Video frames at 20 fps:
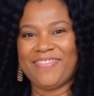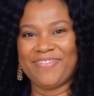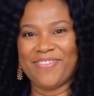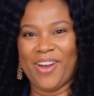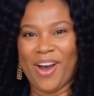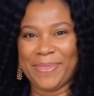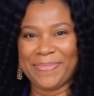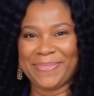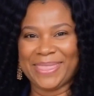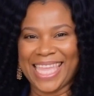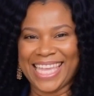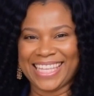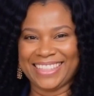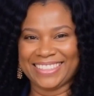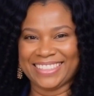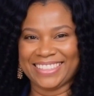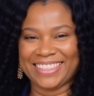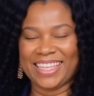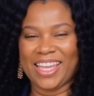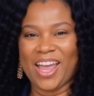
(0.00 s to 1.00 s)

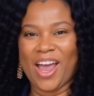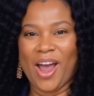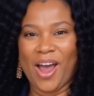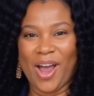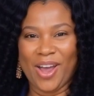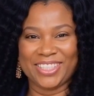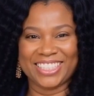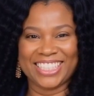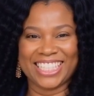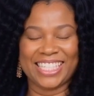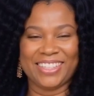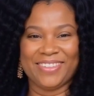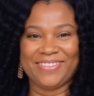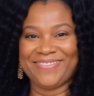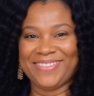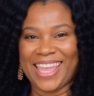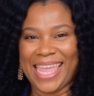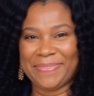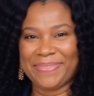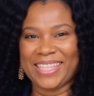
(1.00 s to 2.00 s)
fourplex, or
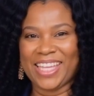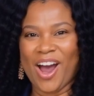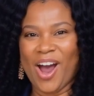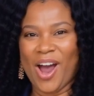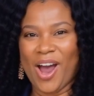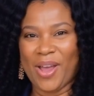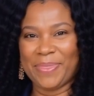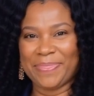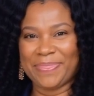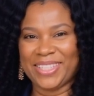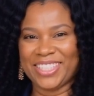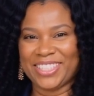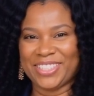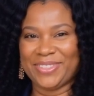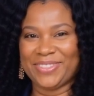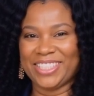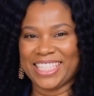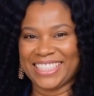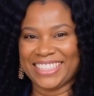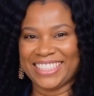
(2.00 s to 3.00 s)
single-family home
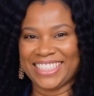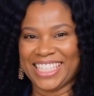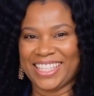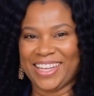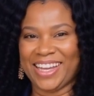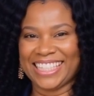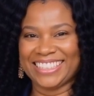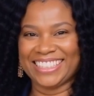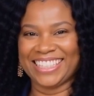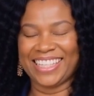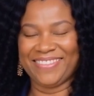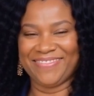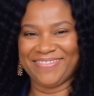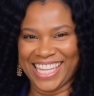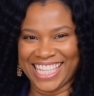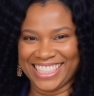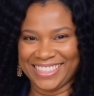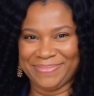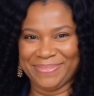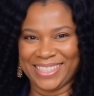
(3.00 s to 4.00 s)
you'd consider as an
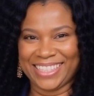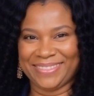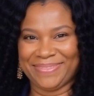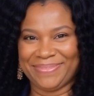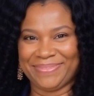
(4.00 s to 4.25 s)
investment.